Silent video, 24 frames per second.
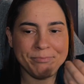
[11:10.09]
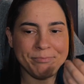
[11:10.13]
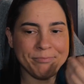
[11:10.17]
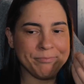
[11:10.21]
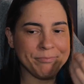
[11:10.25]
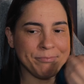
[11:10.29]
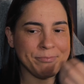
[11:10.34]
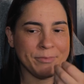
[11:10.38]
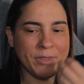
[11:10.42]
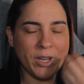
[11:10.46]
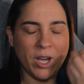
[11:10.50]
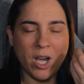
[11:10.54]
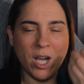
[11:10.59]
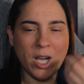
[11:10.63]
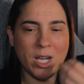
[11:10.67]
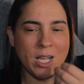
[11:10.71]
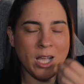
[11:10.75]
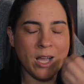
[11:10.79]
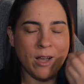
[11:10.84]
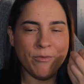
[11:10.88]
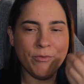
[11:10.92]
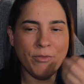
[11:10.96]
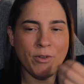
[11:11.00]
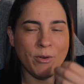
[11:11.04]
I
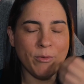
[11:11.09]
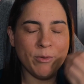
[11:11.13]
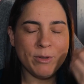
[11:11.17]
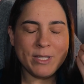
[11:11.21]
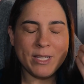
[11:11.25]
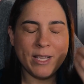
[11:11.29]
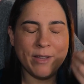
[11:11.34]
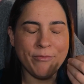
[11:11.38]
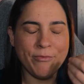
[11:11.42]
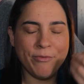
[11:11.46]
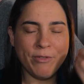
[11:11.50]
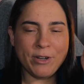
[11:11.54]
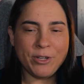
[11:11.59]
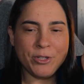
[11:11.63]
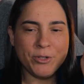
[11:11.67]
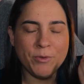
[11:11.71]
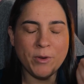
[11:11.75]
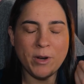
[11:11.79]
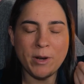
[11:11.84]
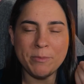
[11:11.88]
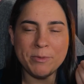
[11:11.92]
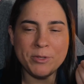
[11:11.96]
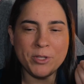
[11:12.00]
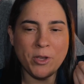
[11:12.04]
can't find, what's that French word?
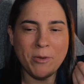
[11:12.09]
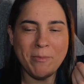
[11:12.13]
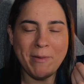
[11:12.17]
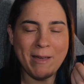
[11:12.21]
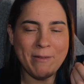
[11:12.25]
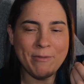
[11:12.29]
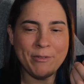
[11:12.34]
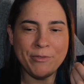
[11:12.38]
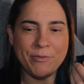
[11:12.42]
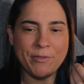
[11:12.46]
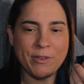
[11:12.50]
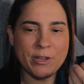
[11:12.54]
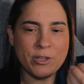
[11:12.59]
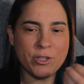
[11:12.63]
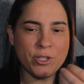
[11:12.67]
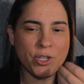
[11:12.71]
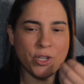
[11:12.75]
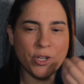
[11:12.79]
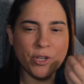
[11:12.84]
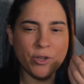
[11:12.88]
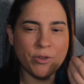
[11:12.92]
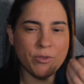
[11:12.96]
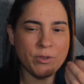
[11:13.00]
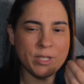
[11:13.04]
I'm so bad with French. Je
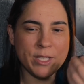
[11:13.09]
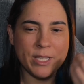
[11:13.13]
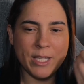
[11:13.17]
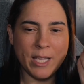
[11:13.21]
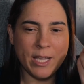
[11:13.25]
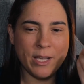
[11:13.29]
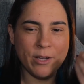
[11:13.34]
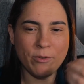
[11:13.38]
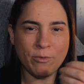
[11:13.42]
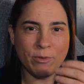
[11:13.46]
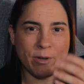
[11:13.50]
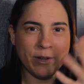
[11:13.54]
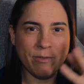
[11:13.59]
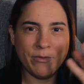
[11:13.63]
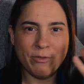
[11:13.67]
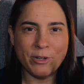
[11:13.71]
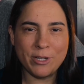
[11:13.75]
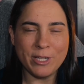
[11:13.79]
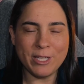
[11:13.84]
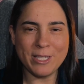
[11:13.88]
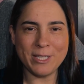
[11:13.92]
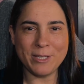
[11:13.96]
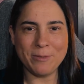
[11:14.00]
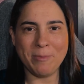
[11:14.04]
ne sais, or whatever it
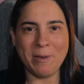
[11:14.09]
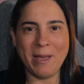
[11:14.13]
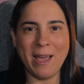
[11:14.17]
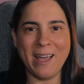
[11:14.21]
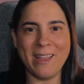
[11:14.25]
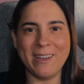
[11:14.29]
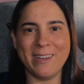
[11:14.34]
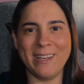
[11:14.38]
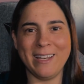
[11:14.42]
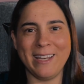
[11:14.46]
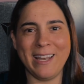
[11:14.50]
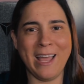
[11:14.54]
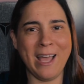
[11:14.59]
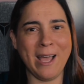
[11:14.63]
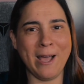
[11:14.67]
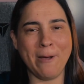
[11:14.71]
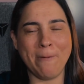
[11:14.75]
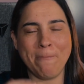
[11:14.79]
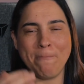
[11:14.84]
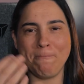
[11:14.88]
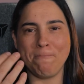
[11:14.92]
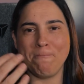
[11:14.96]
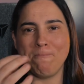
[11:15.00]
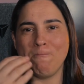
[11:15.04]
is, about
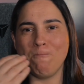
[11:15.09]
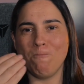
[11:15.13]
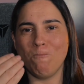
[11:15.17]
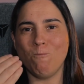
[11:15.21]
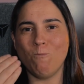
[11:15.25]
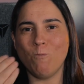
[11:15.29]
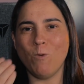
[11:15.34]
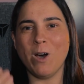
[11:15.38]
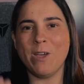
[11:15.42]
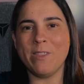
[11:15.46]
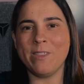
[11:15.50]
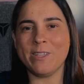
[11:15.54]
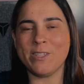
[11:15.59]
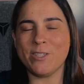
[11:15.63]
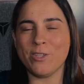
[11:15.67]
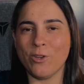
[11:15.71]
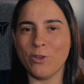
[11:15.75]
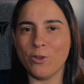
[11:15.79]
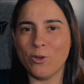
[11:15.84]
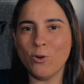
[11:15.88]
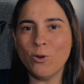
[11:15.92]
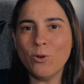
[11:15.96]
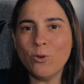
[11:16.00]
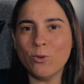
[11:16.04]
why they're so
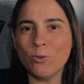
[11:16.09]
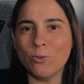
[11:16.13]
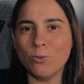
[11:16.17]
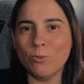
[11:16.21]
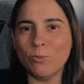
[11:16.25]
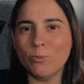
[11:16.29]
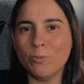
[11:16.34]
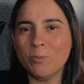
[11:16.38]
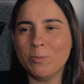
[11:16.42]
cool.